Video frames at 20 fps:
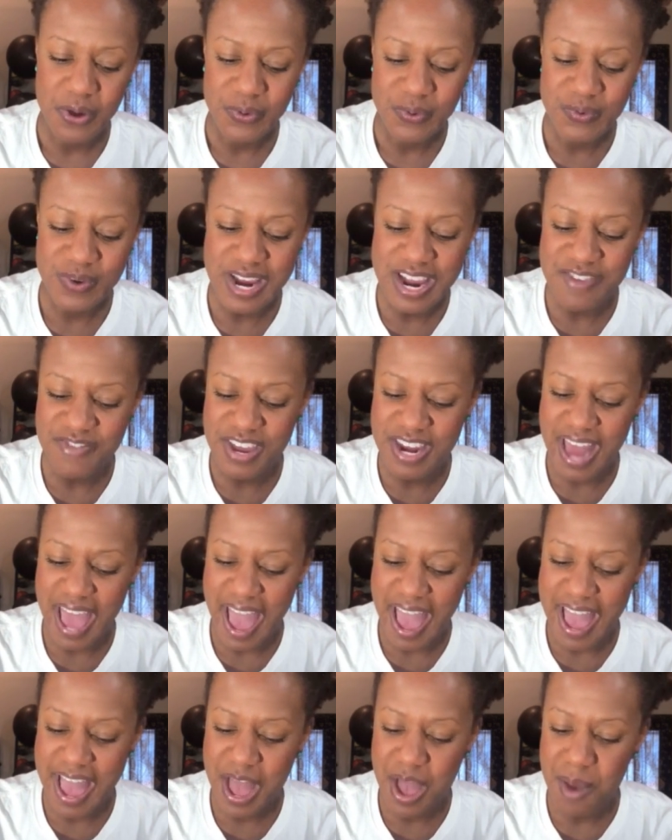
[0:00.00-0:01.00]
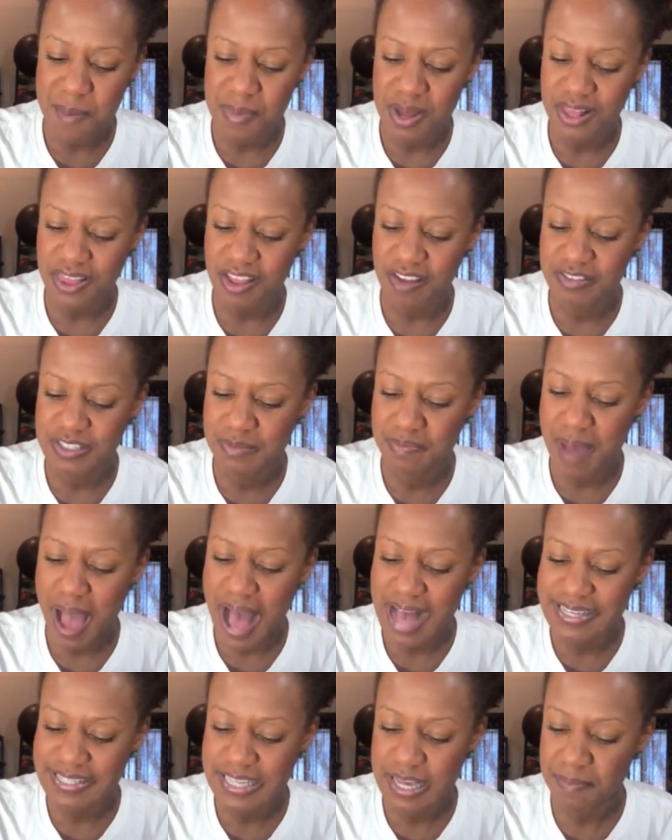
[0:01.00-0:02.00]
Raven M. loves
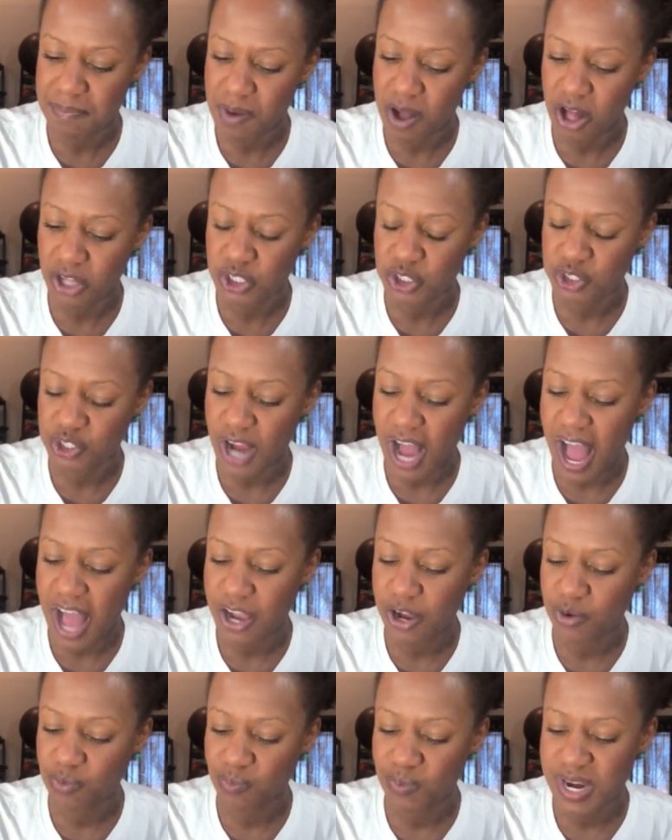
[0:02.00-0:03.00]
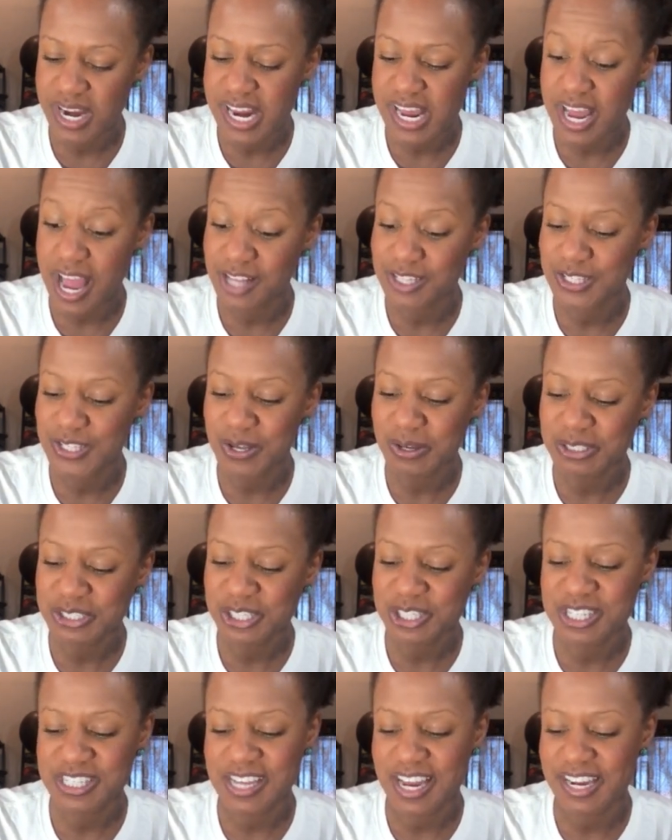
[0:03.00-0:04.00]
basketball, track, reading, and
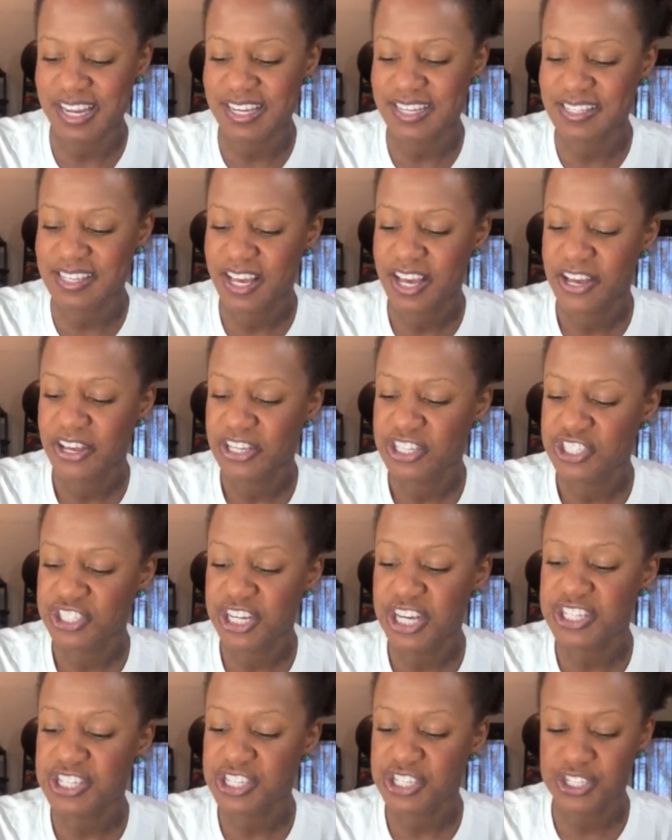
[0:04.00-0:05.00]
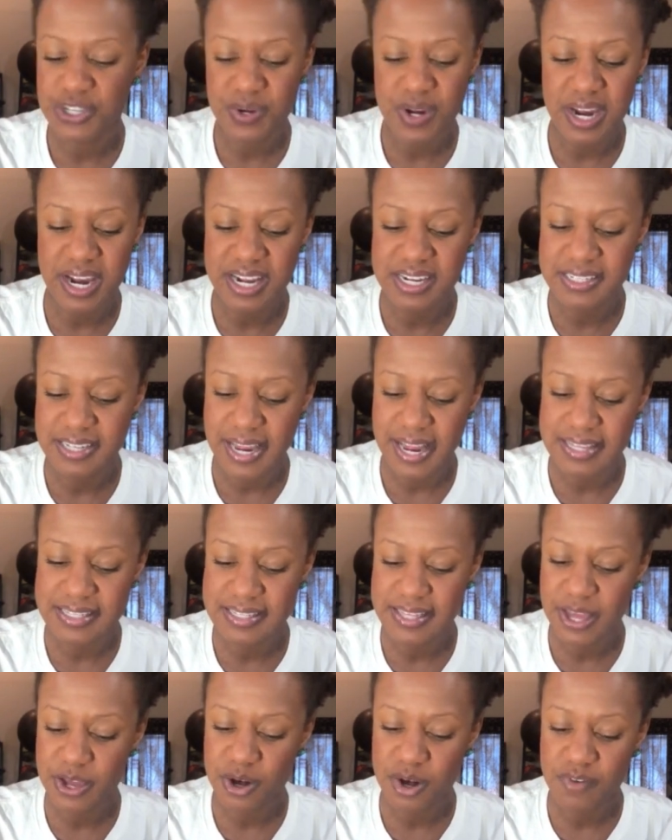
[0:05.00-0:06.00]
social studies. She is a student in
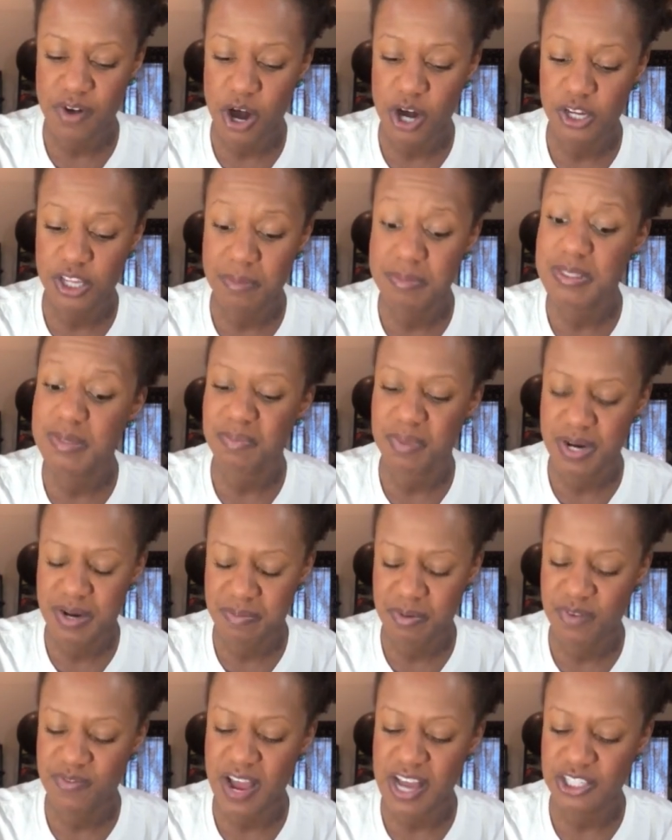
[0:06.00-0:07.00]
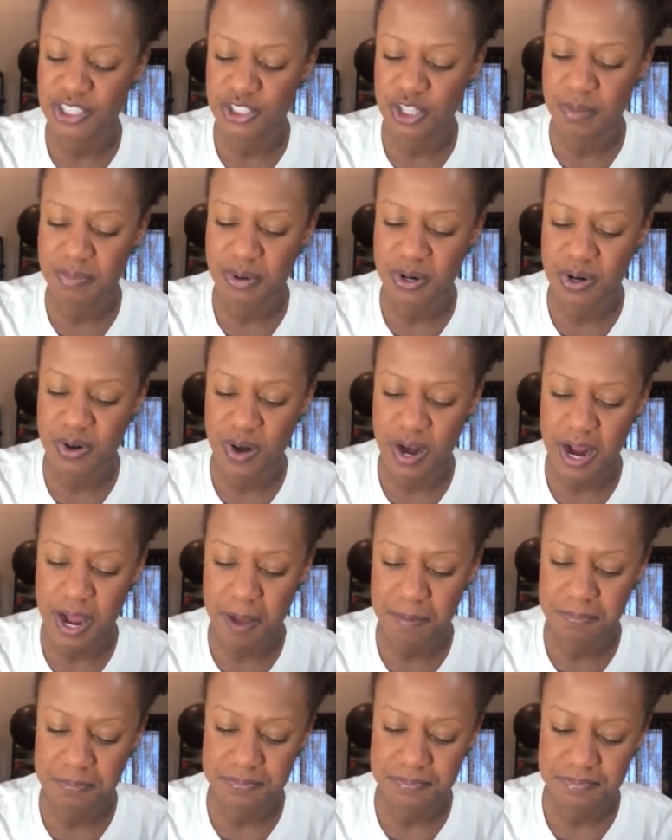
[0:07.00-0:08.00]
Dance Theater of Harlem's pre-professional
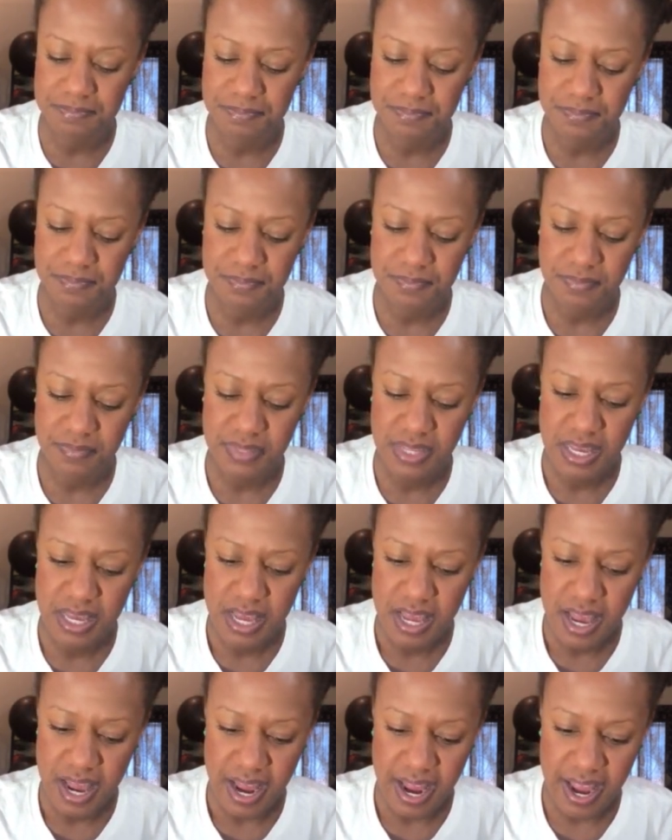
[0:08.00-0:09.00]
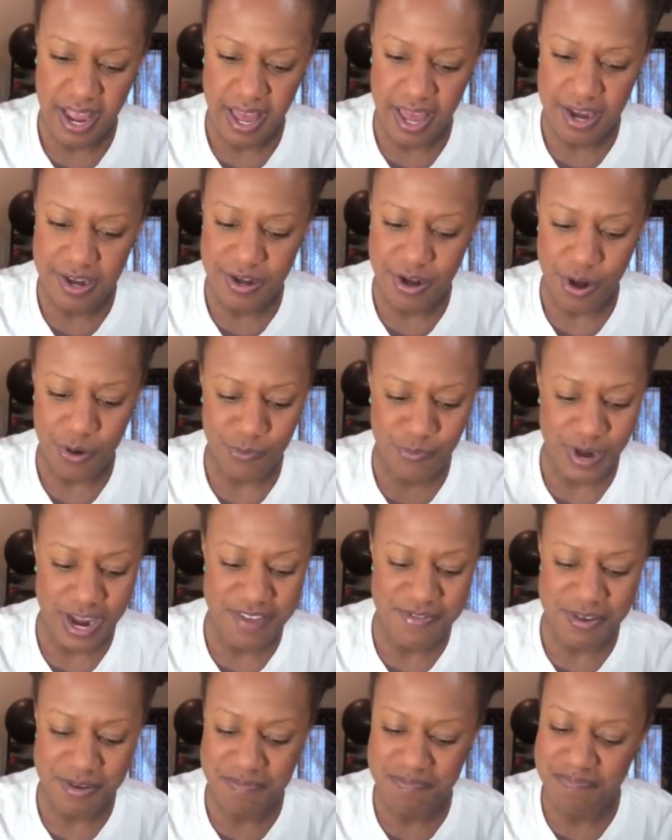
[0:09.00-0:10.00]
program. and
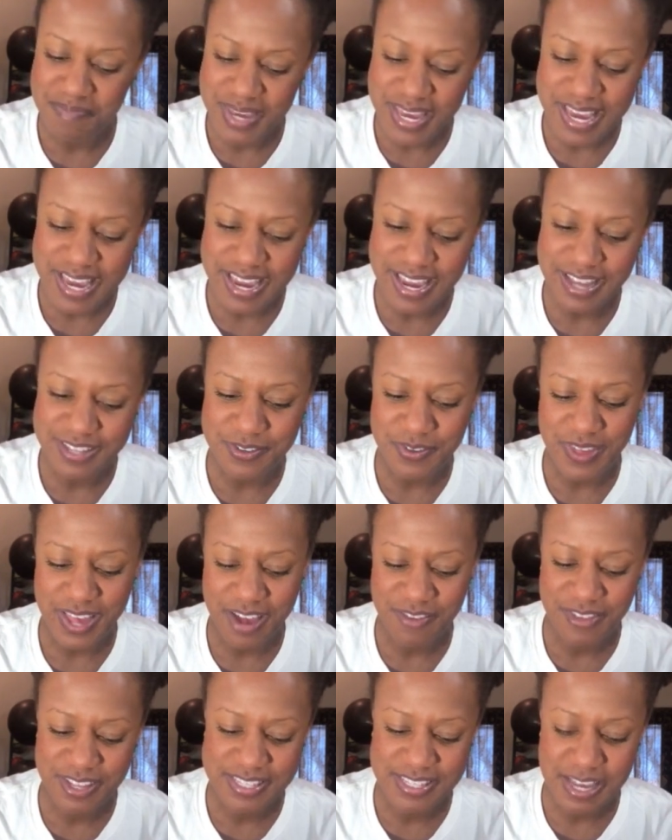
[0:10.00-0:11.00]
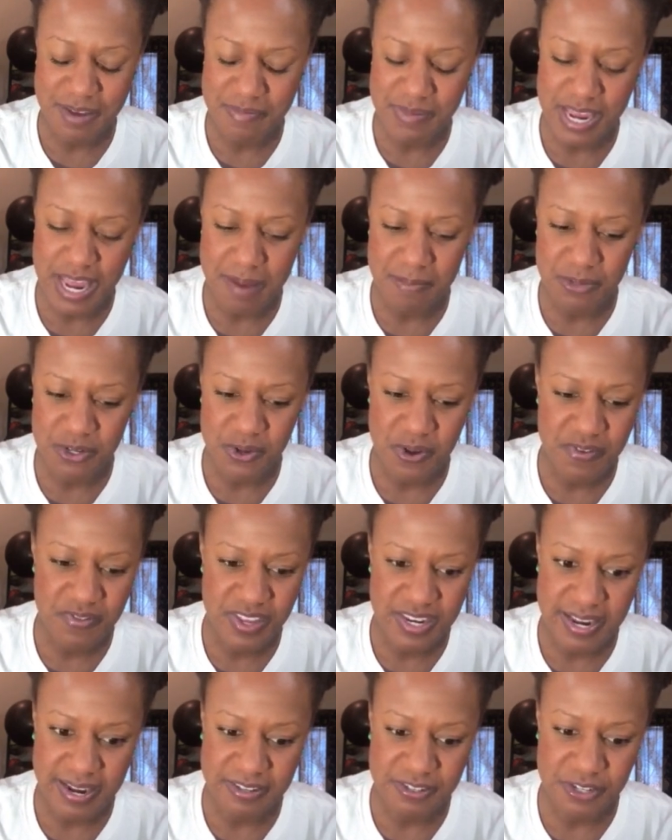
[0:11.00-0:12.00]
Raven B, so they have the same name, two
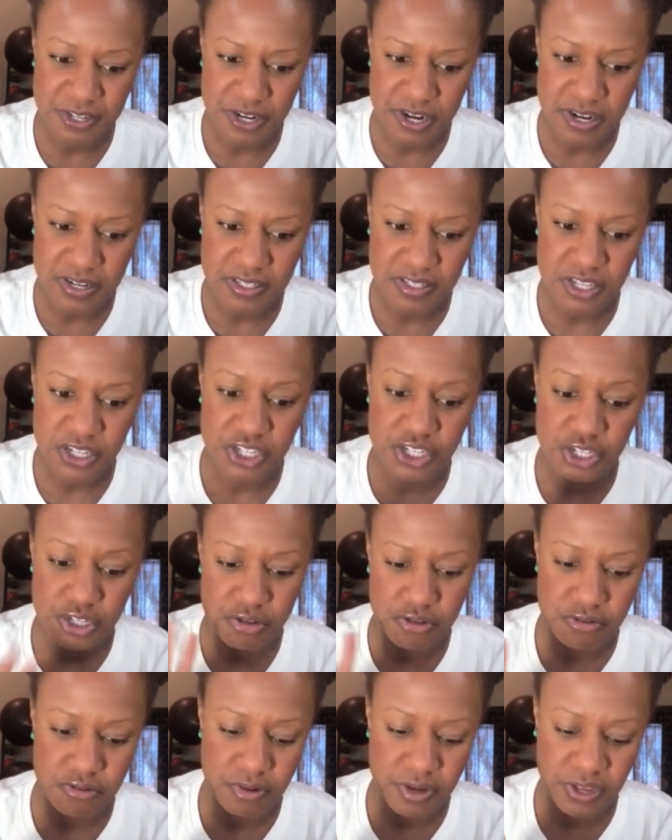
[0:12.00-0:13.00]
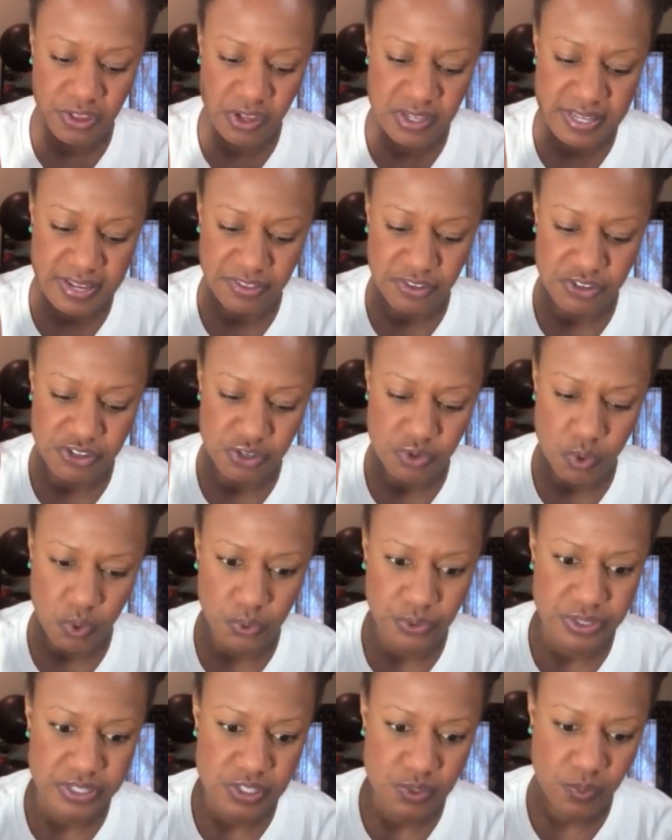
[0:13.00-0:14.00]
of the dancers. It looks like the two
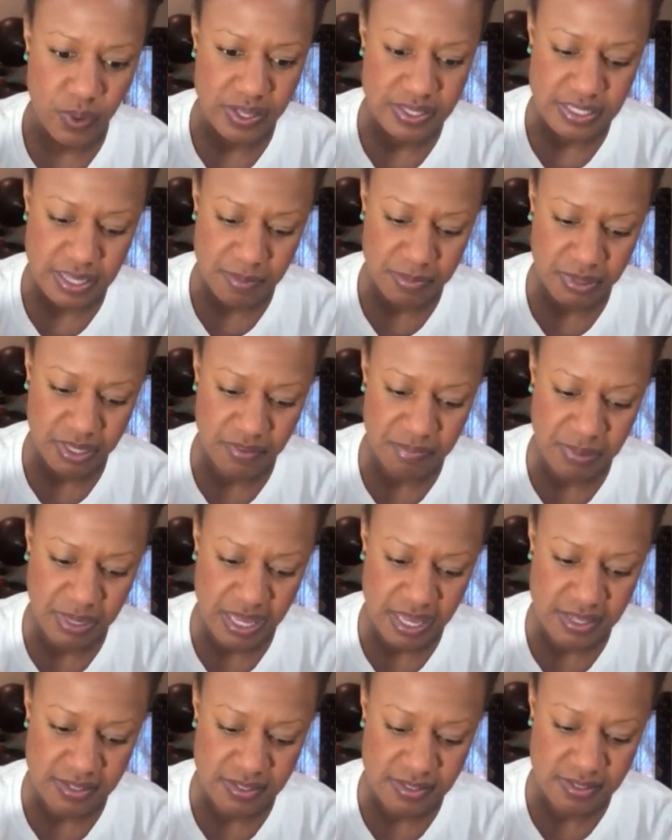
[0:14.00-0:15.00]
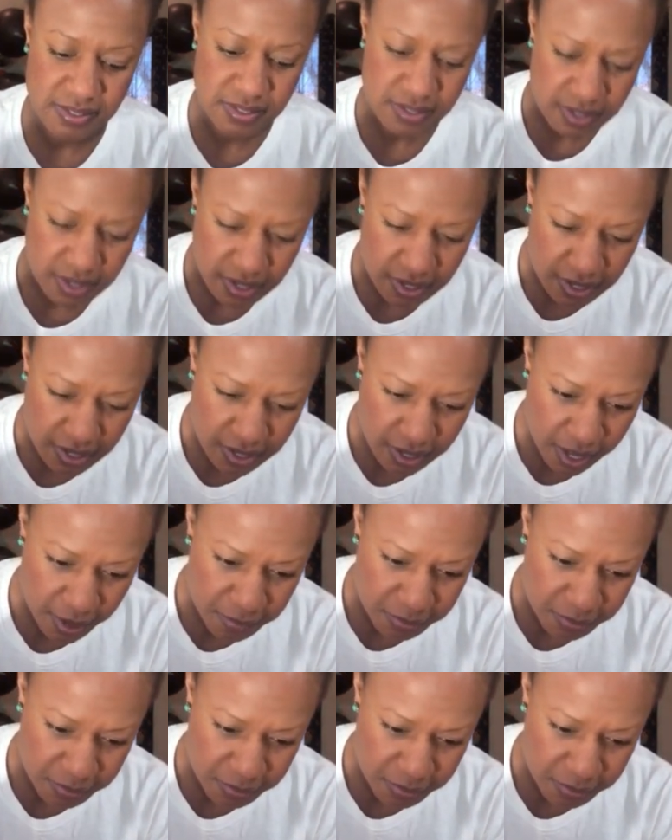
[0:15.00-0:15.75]
oldest ones, I believe, because I